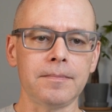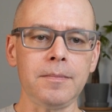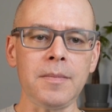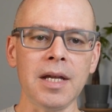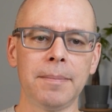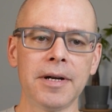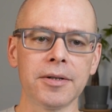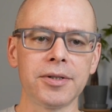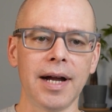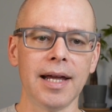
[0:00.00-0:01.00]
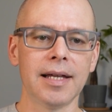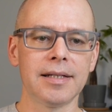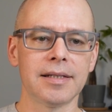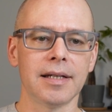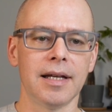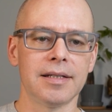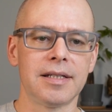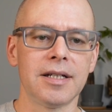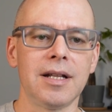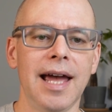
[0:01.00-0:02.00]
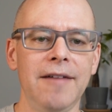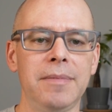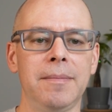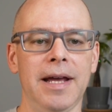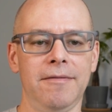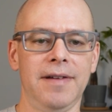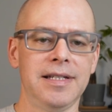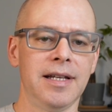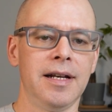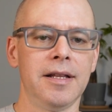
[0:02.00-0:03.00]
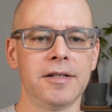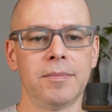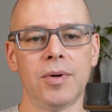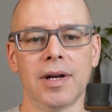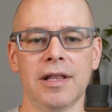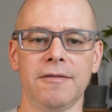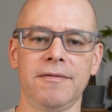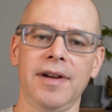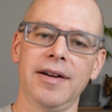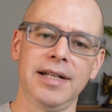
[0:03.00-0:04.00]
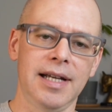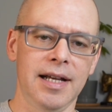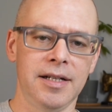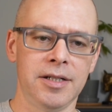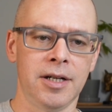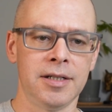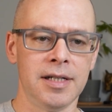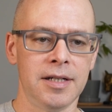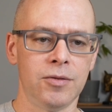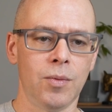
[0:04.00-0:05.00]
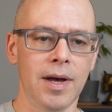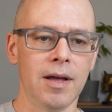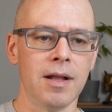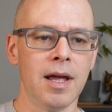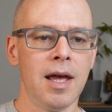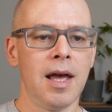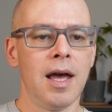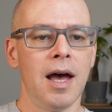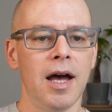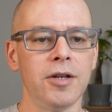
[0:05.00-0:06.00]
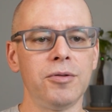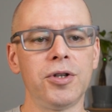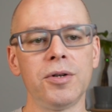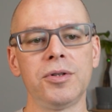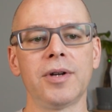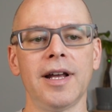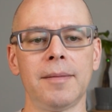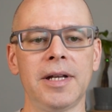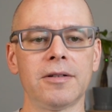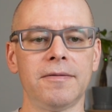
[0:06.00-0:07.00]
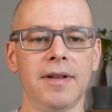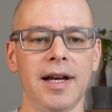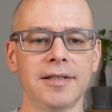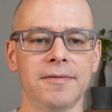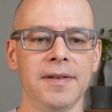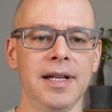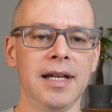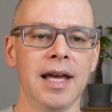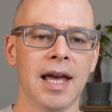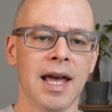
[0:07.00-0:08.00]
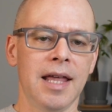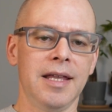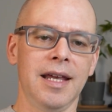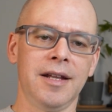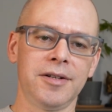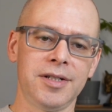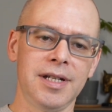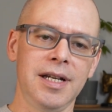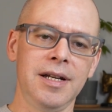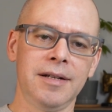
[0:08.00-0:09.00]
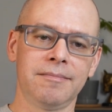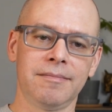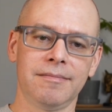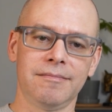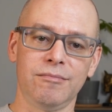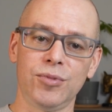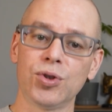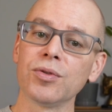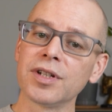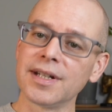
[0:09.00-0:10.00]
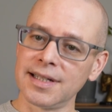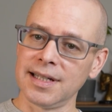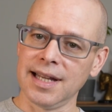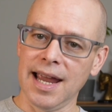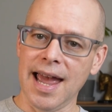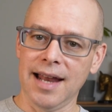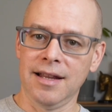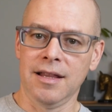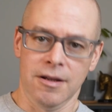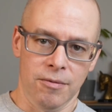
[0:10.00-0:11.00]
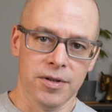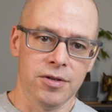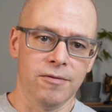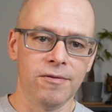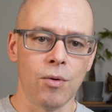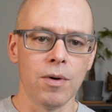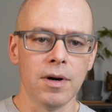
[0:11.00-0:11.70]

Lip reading: Imperial dragons still have been manifested in this book, and they're very tied into Shangia as well. You choose your elemental philosophy. The Inner Sea traditionally had the original 4.